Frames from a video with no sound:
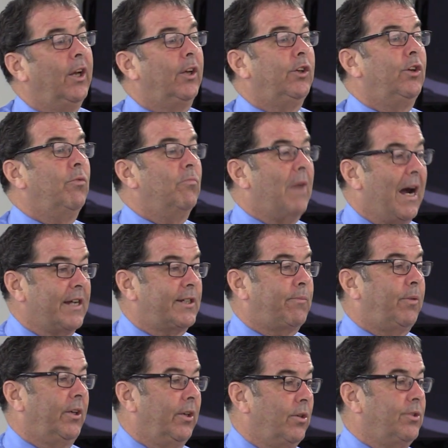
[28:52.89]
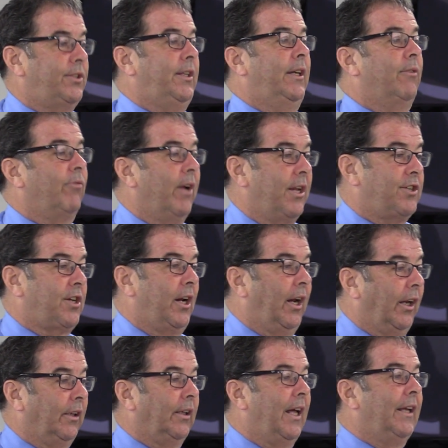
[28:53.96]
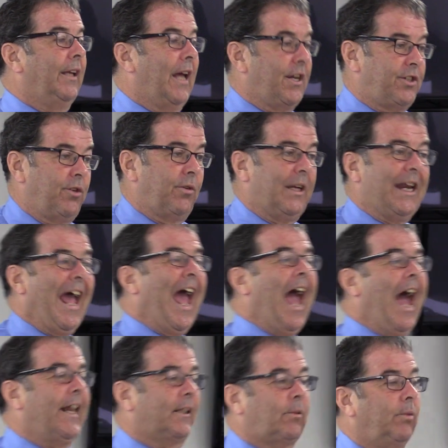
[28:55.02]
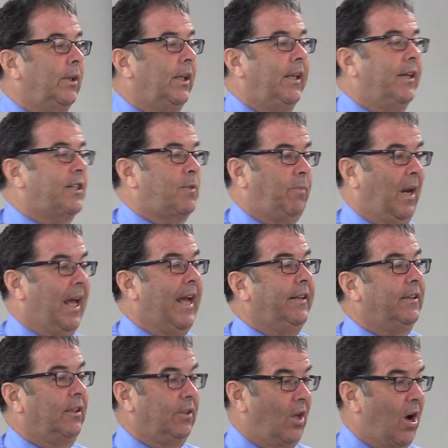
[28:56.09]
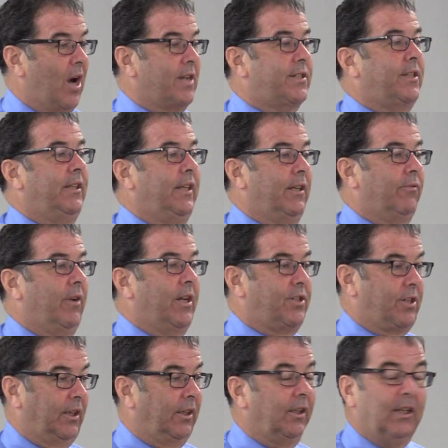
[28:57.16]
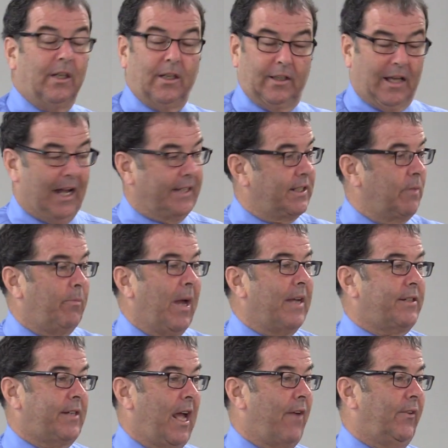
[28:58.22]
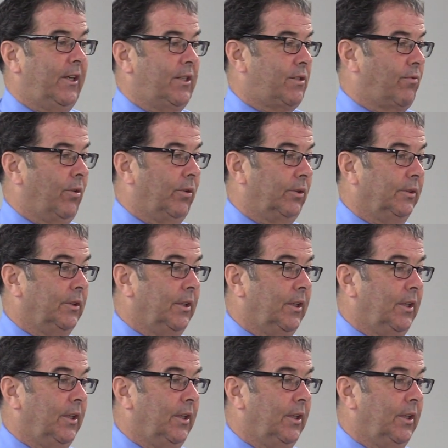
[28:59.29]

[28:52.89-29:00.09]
you must produce the original unless you can adequately explain the loss of the original. That's the best evidence rule.